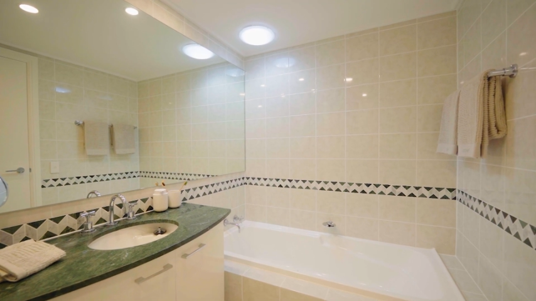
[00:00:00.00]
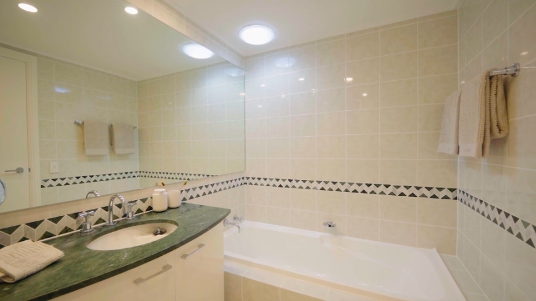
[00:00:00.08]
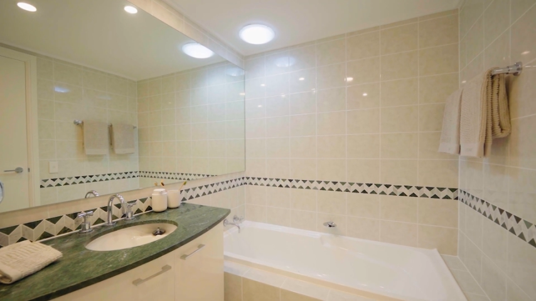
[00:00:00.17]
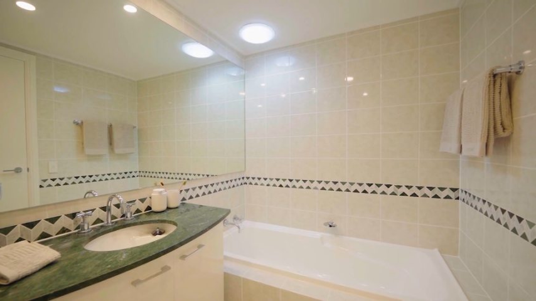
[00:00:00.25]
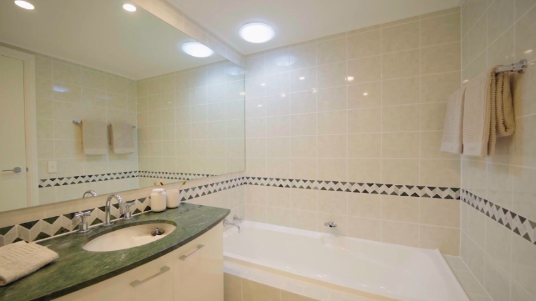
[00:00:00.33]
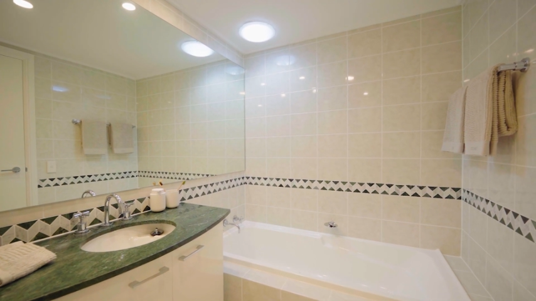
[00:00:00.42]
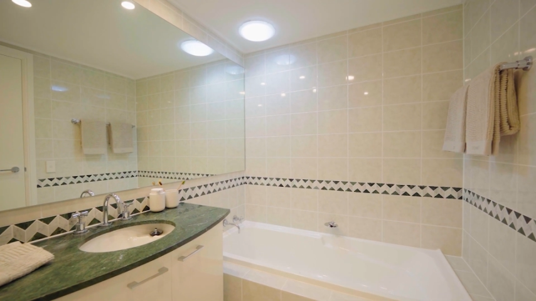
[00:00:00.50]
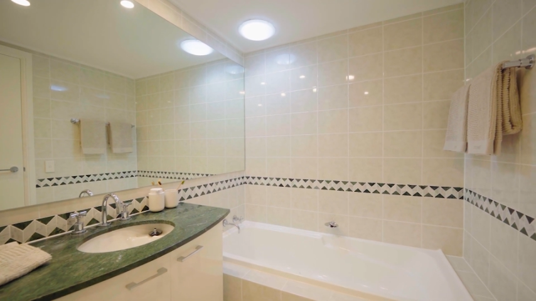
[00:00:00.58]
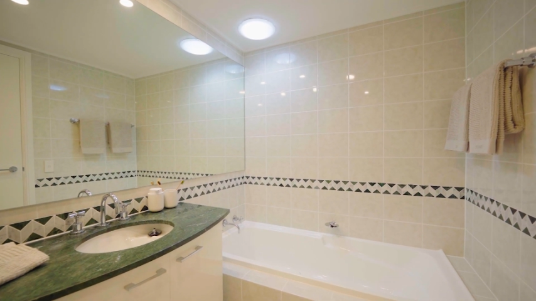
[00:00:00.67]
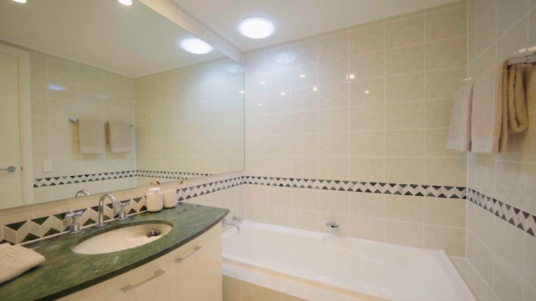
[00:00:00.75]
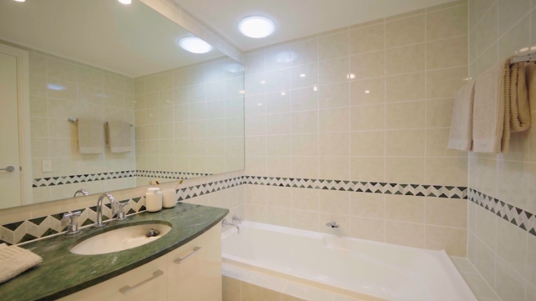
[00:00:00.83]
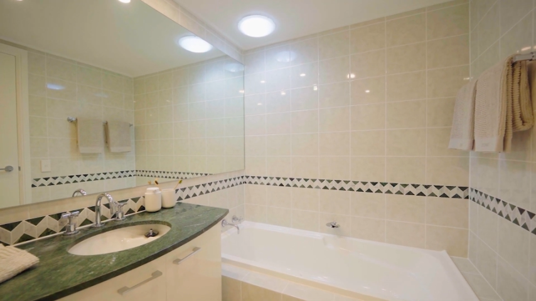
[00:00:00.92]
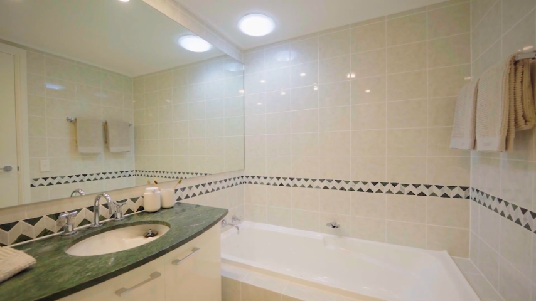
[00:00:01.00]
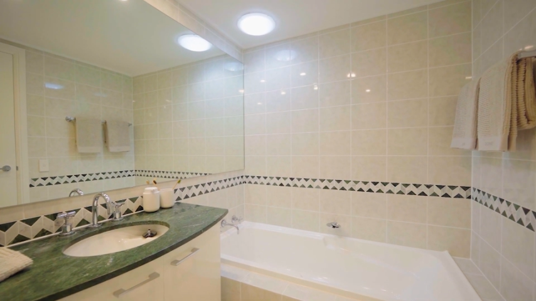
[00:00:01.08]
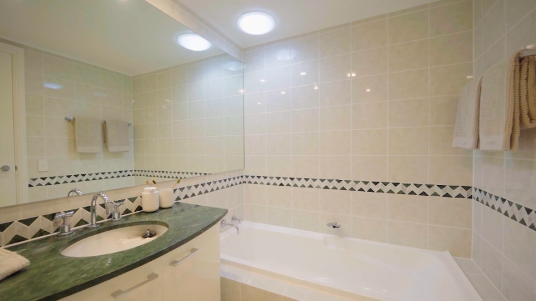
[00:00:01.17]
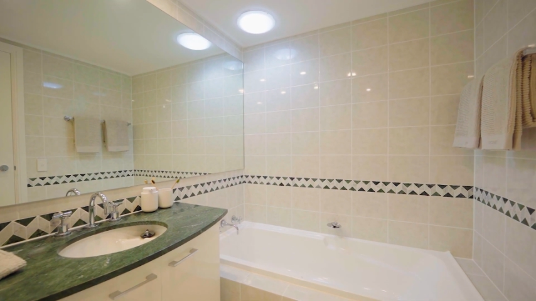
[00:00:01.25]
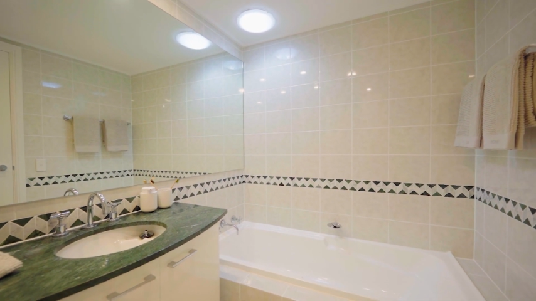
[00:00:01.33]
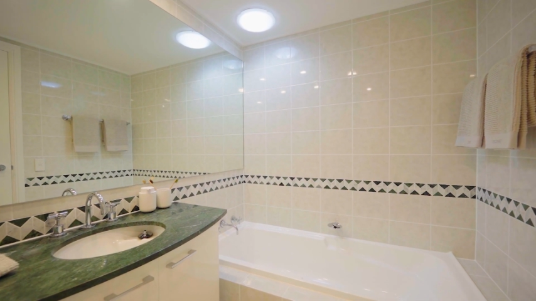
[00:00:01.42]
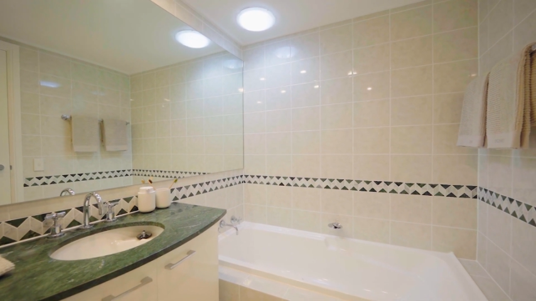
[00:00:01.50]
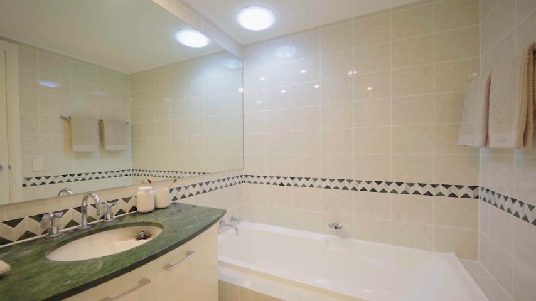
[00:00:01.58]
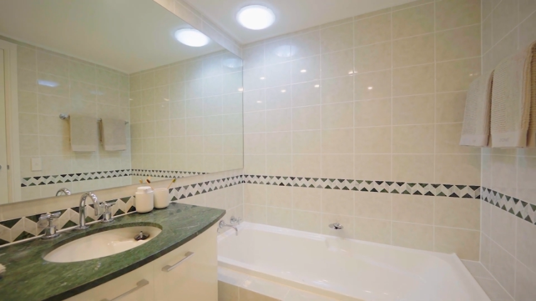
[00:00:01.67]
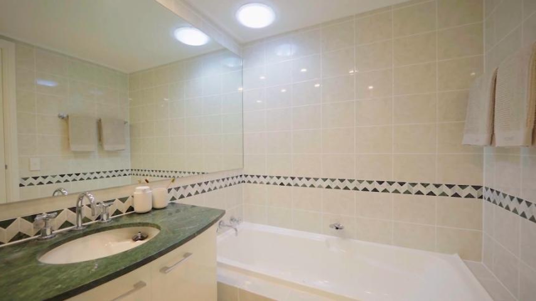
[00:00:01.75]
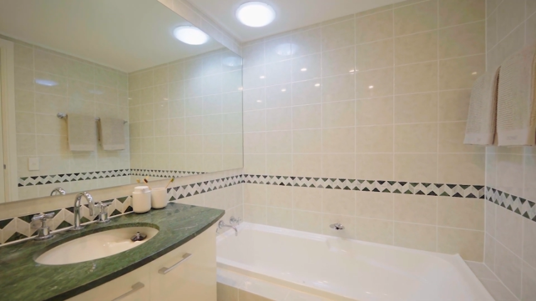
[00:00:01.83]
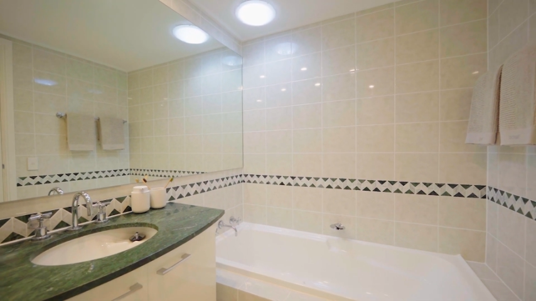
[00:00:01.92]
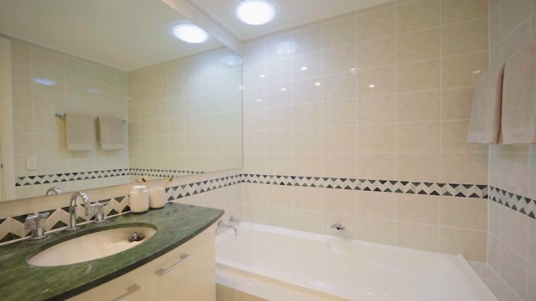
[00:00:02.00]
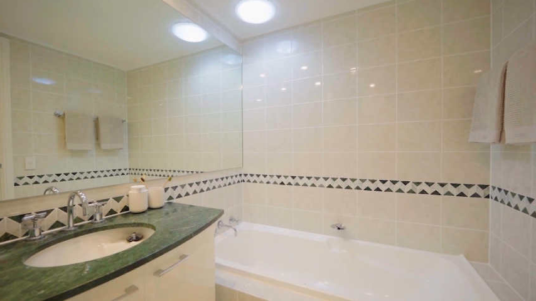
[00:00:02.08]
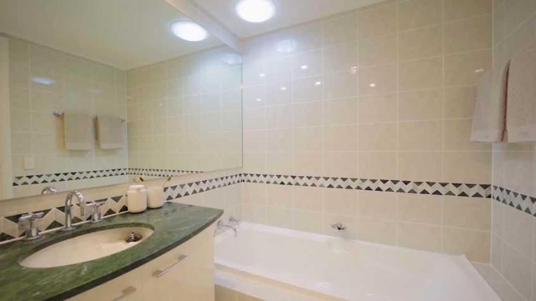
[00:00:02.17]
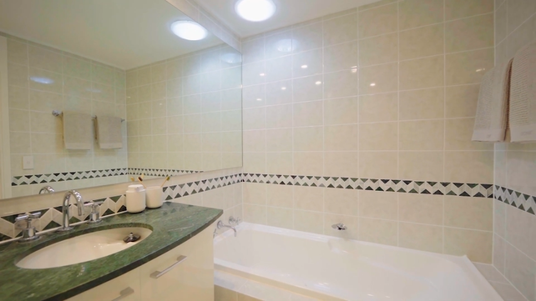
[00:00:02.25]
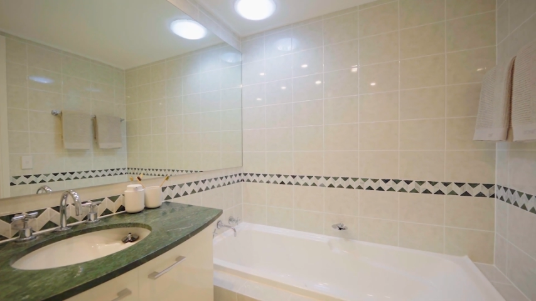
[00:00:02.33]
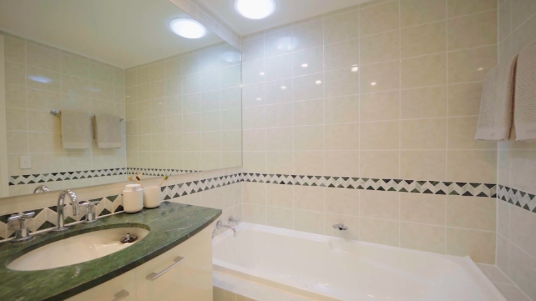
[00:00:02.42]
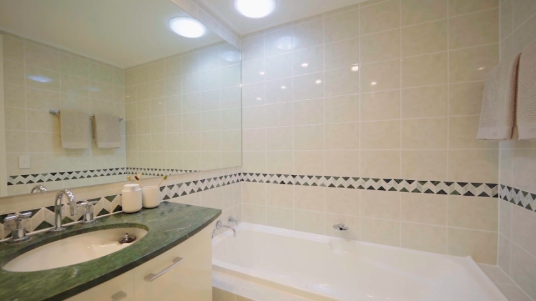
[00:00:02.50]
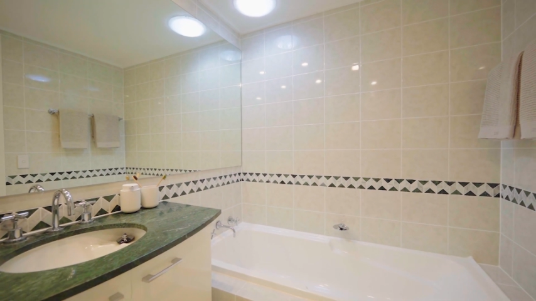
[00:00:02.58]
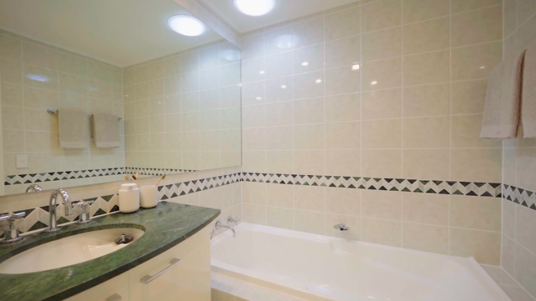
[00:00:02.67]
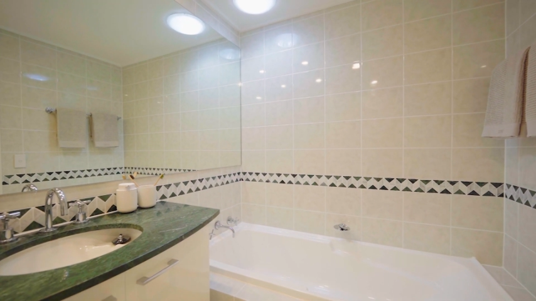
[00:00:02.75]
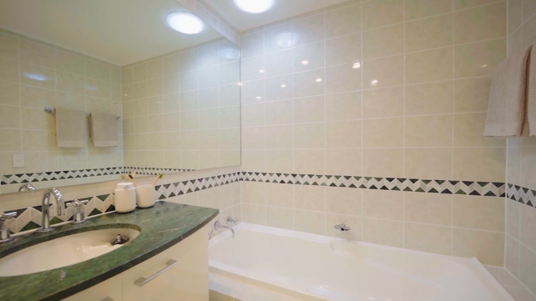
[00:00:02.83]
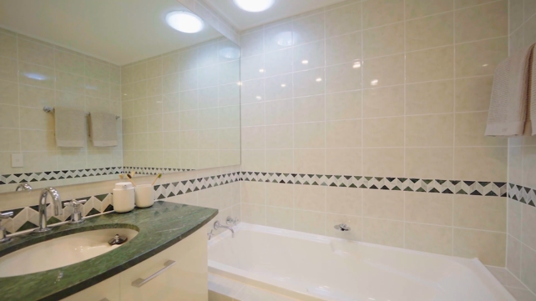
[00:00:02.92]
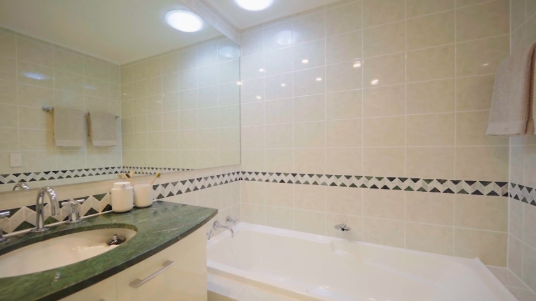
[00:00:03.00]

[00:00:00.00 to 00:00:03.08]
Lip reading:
Nobody's mouth can be seen.